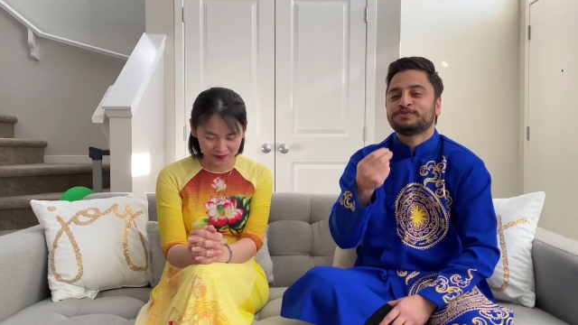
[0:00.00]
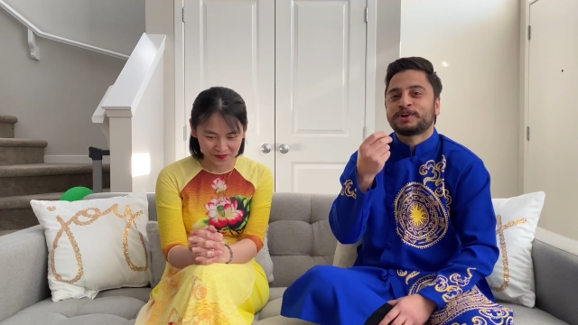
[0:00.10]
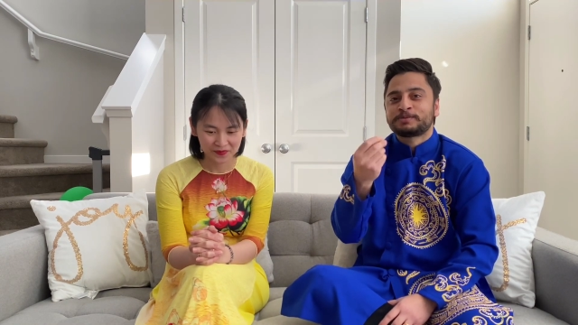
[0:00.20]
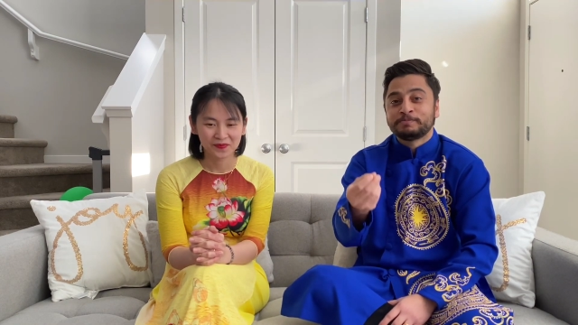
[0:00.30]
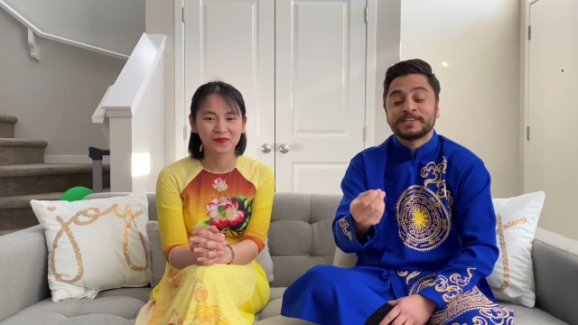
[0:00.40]

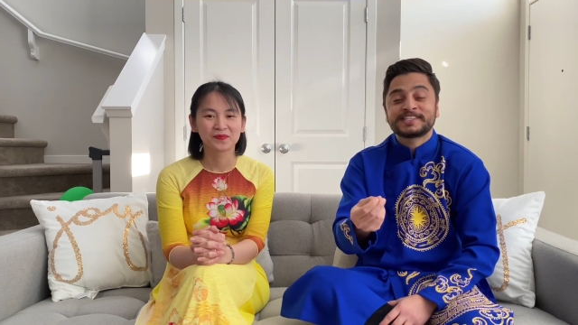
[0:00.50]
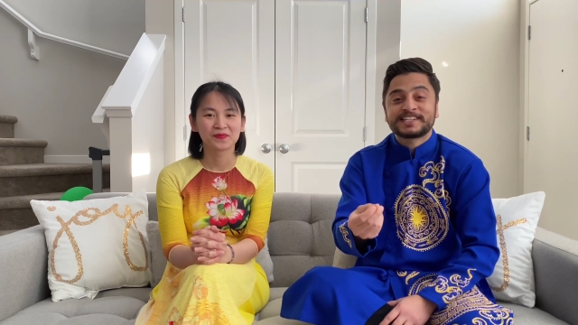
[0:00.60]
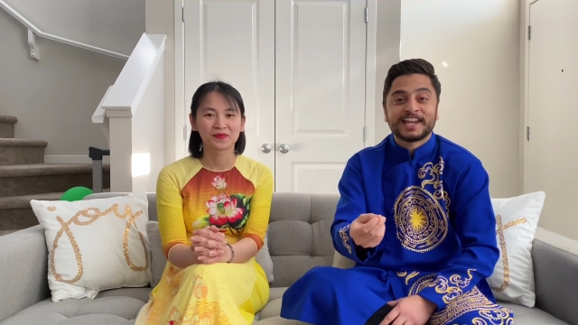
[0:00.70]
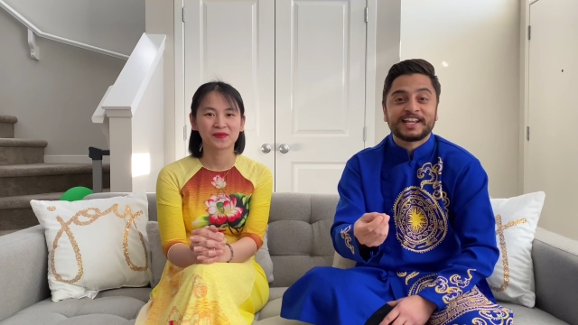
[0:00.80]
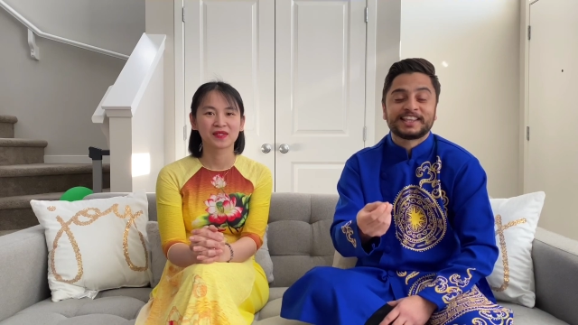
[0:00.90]
Speaker 1: What
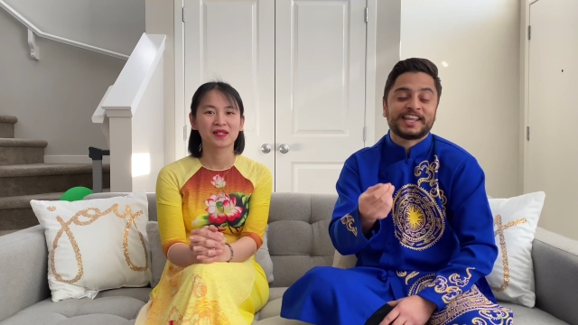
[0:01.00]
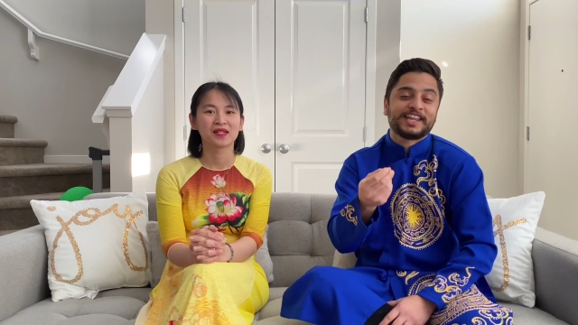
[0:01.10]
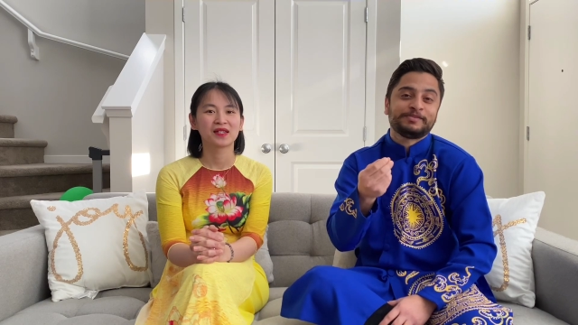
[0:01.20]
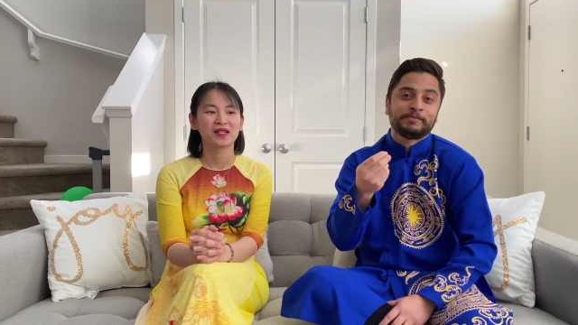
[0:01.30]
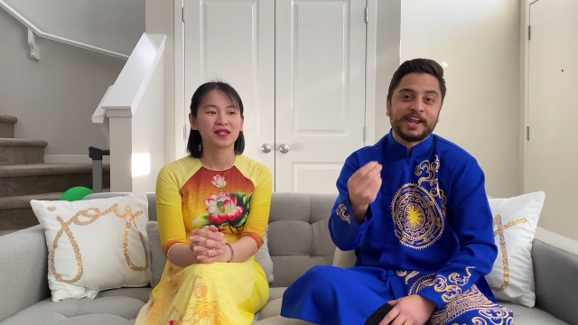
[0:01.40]
mistake
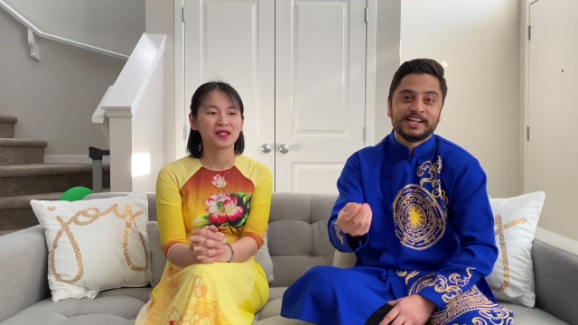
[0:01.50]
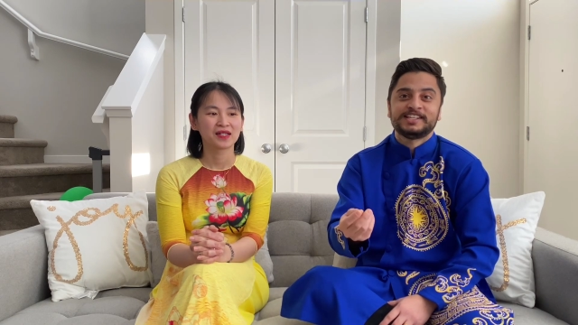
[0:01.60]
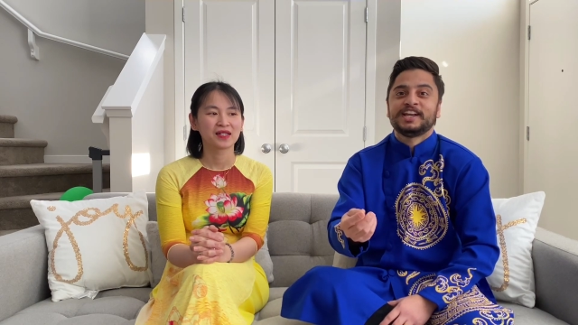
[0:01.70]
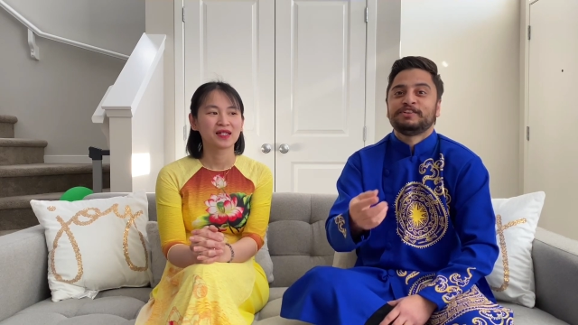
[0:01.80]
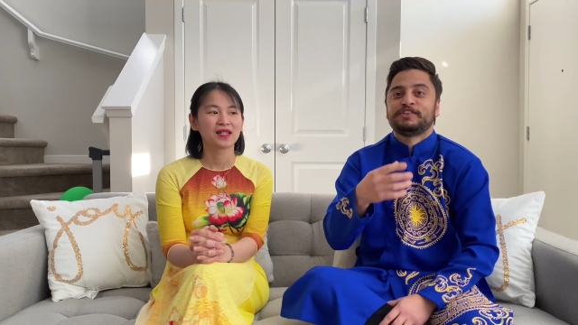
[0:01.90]
they
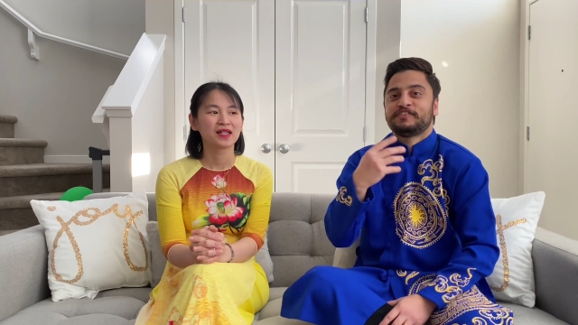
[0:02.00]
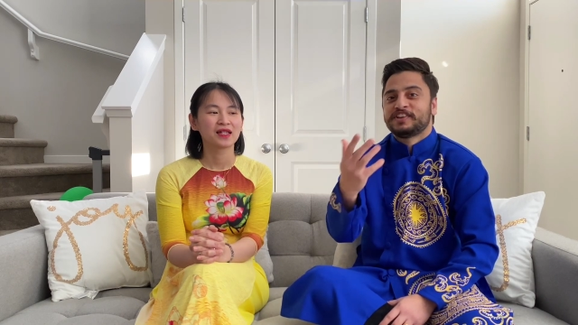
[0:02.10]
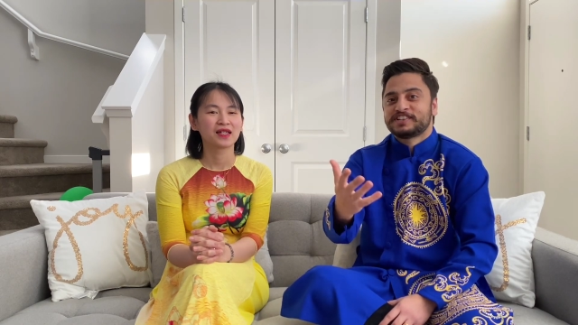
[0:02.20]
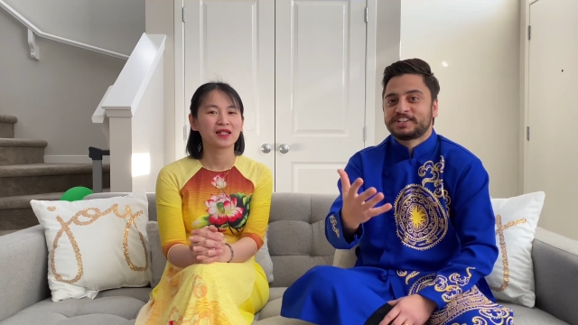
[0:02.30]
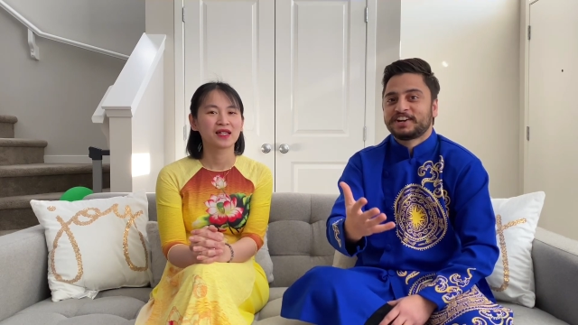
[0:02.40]
made, we
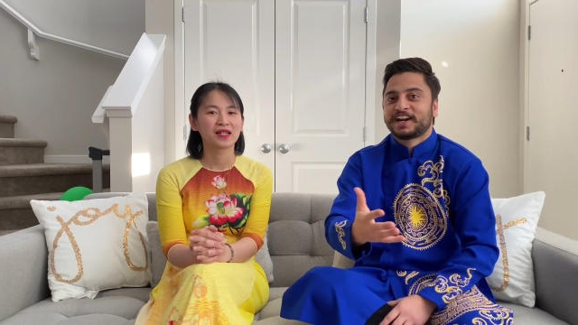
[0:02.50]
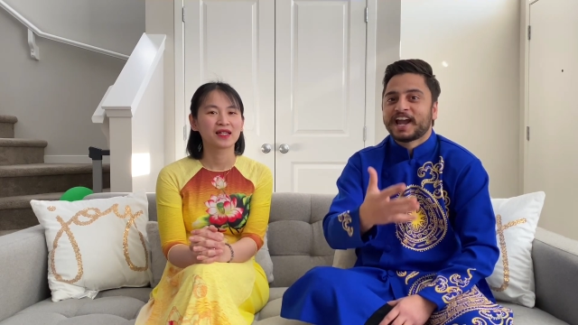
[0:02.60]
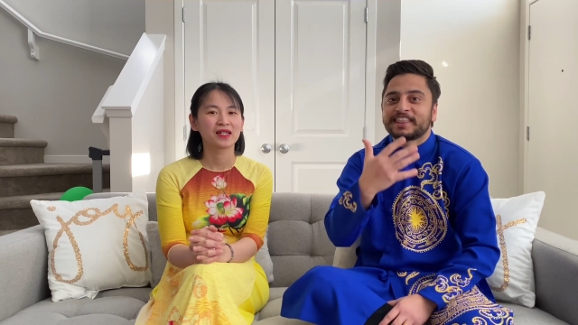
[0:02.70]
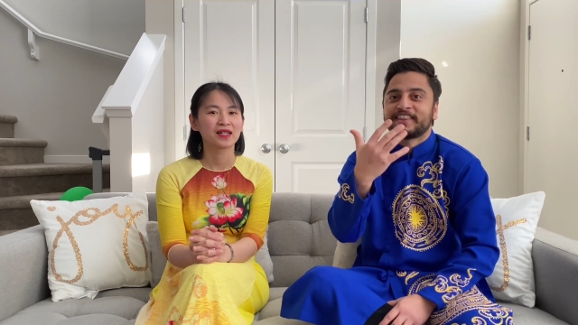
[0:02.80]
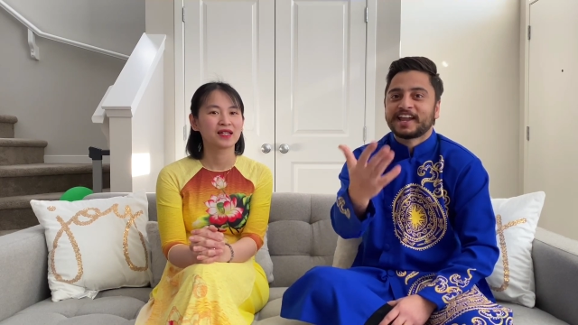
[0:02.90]
will share
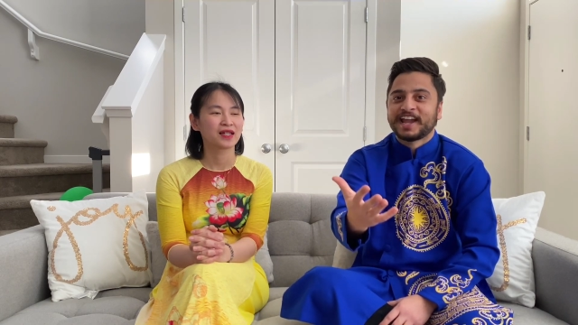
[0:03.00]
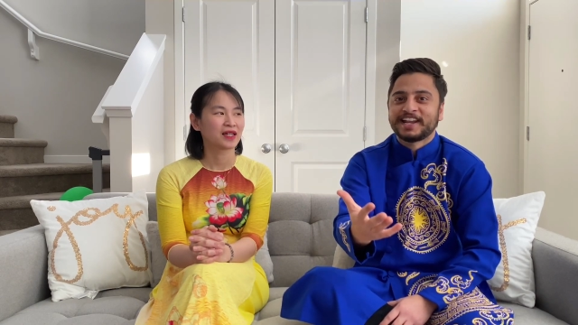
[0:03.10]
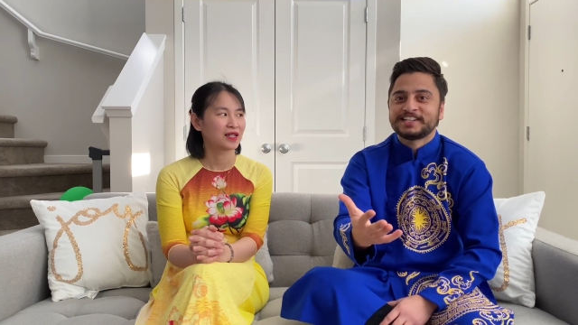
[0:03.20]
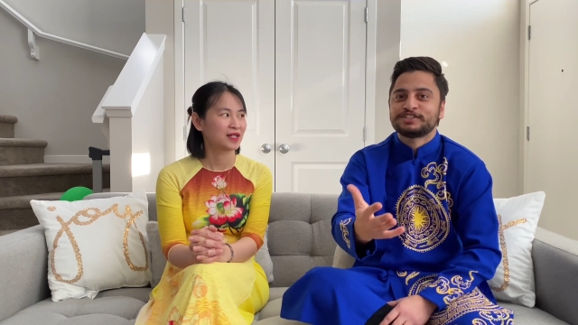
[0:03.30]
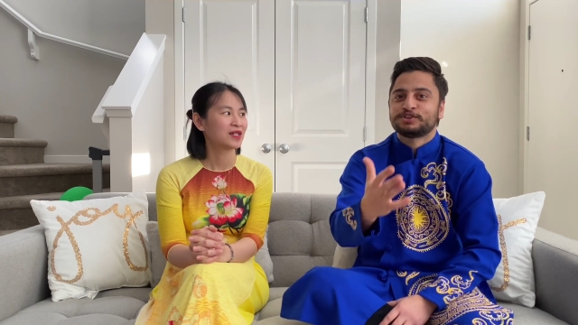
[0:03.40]
at the
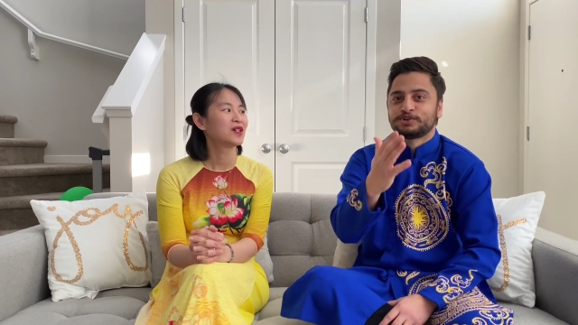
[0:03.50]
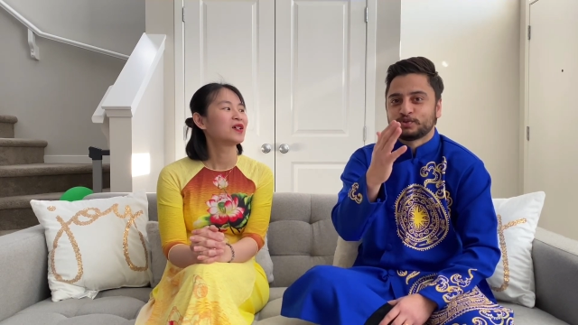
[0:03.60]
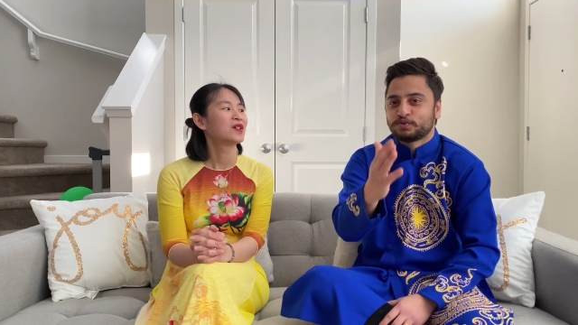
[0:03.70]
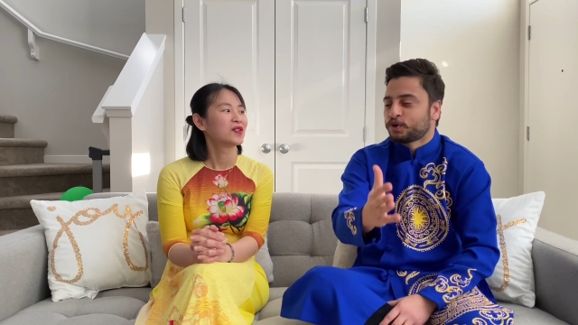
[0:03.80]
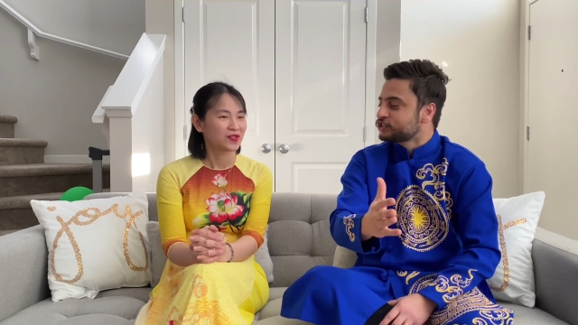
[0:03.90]
end. So
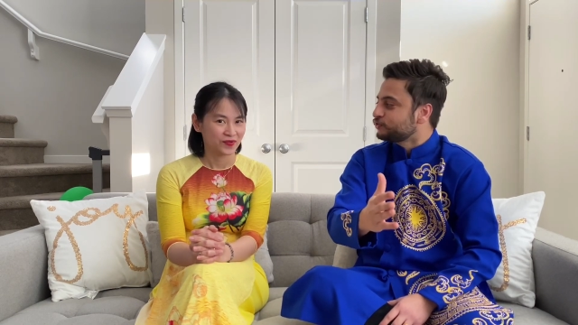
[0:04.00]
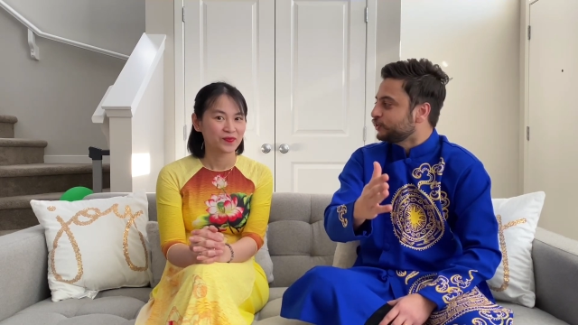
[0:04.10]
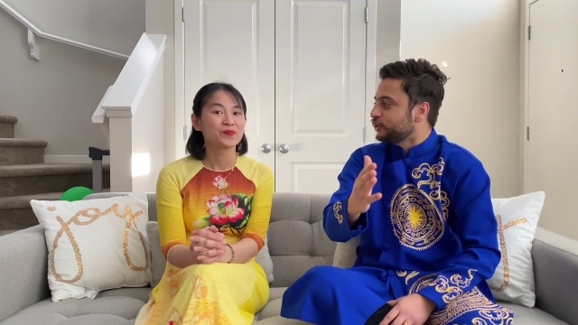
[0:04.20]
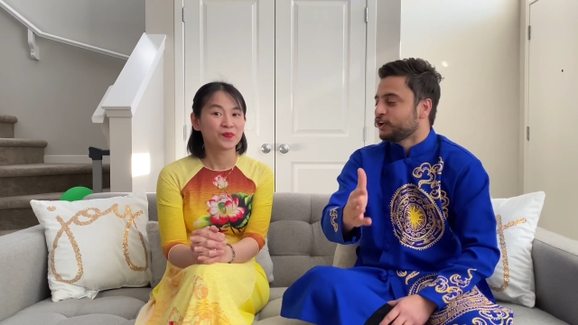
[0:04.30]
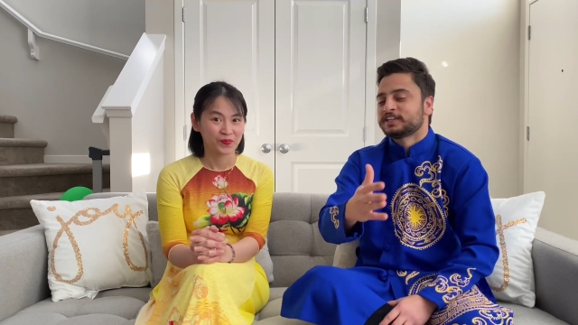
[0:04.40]
do watch the
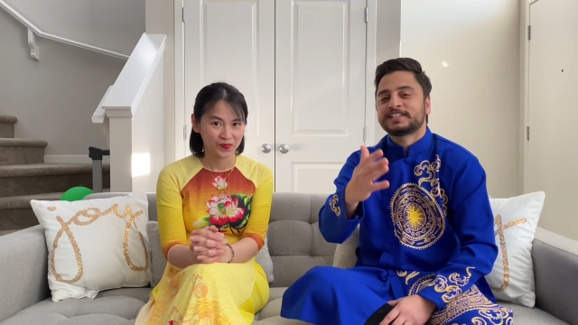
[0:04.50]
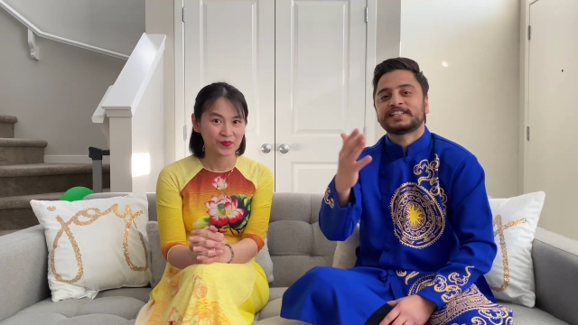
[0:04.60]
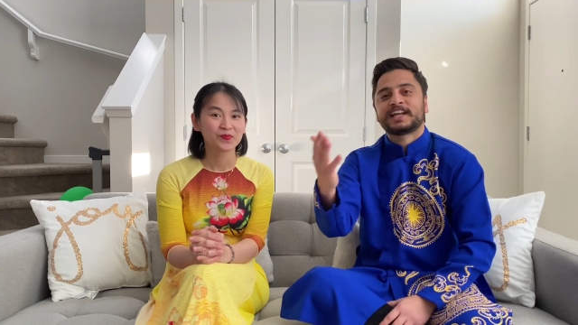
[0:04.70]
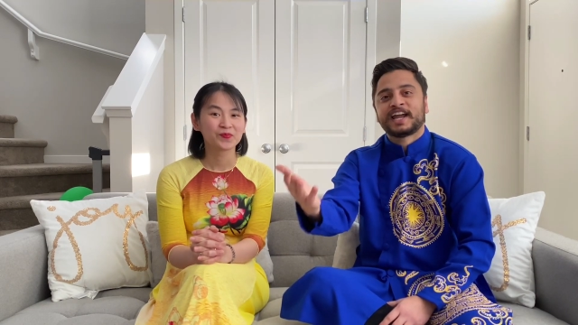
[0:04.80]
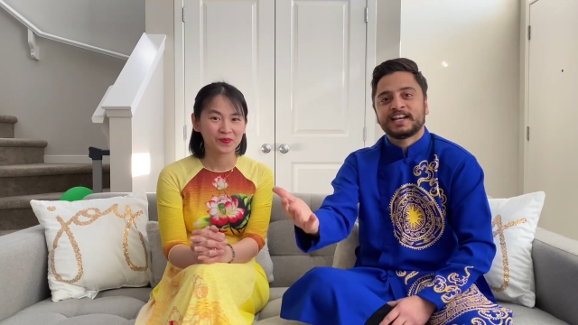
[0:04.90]
video until
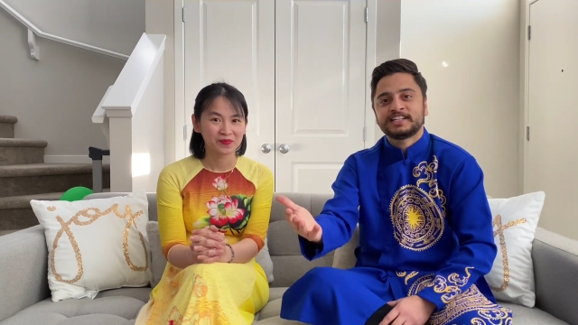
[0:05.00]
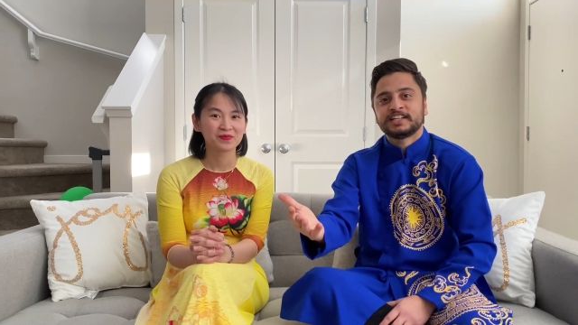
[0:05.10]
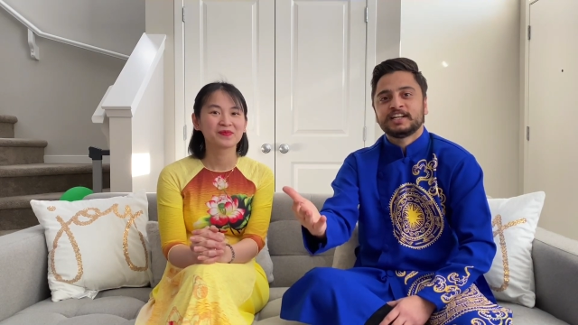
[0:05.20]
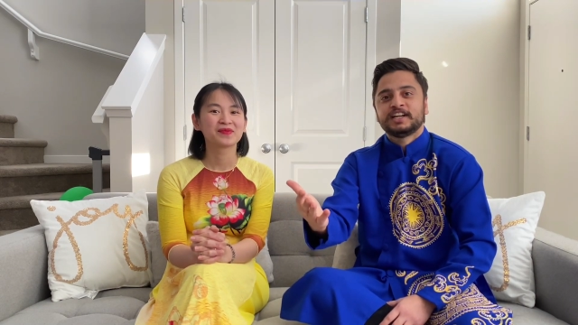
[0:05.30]
the end